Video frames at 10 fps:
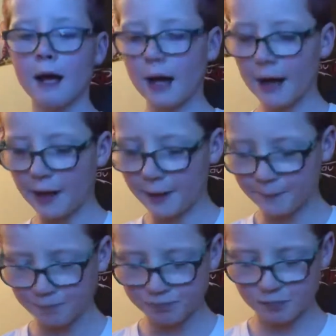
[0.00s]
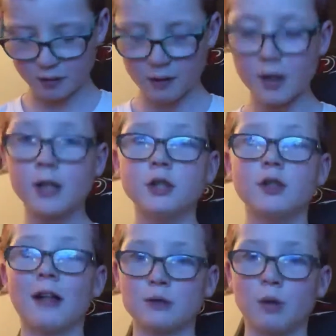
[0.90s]
So
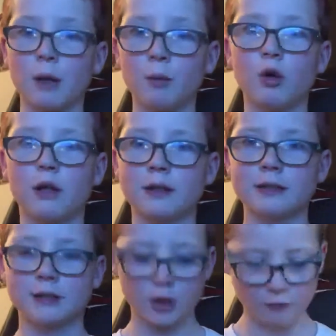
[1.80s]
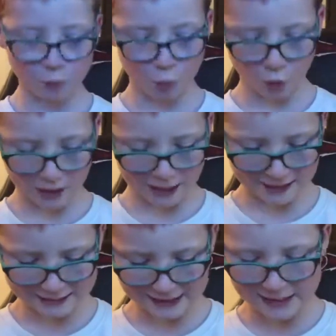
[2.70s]
that's why I'm calling him Sova wall
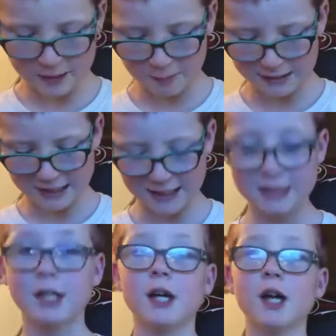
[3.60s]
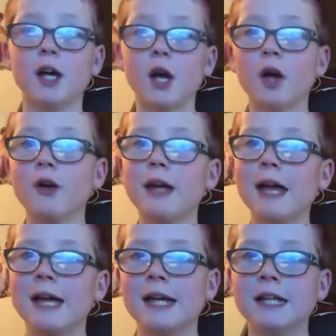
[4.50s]
hacks in number 6.
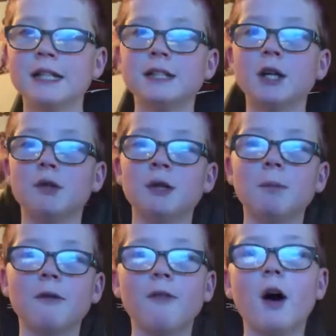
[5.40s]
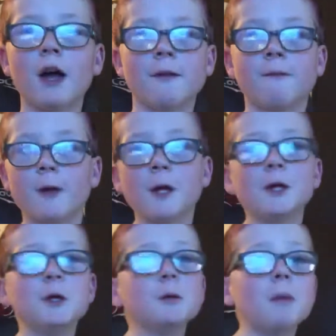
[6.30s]
Okay, so number 5.
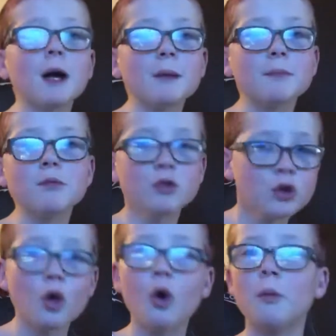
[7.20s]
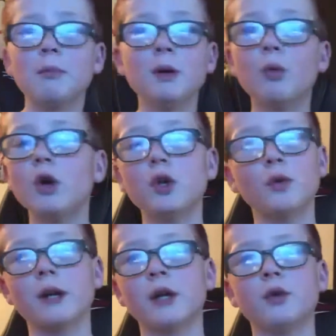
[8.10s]
You might not be
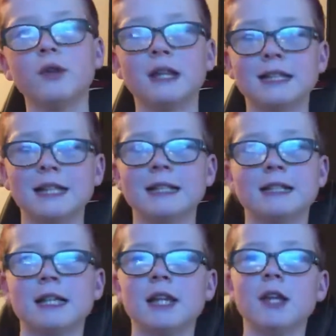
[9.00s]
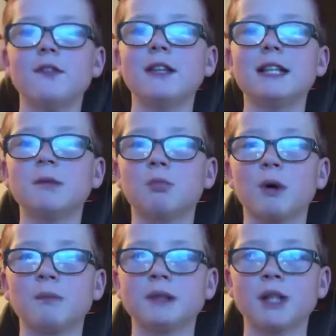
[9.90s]
wondering who this is. This is
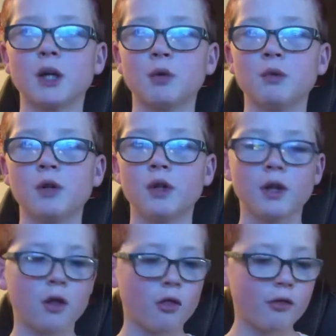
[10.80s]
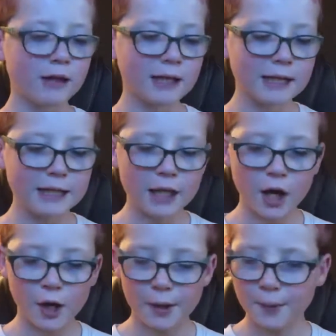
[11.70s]
Brimstone, the
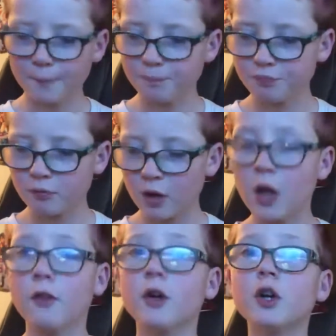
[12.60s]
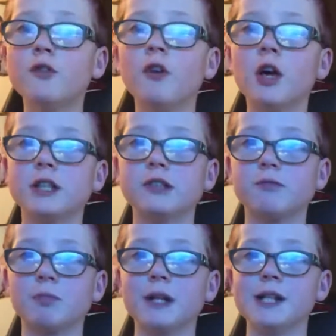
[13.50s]
good version of
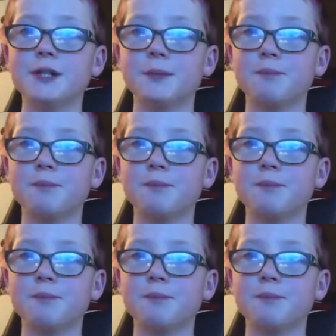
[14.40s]
Breach.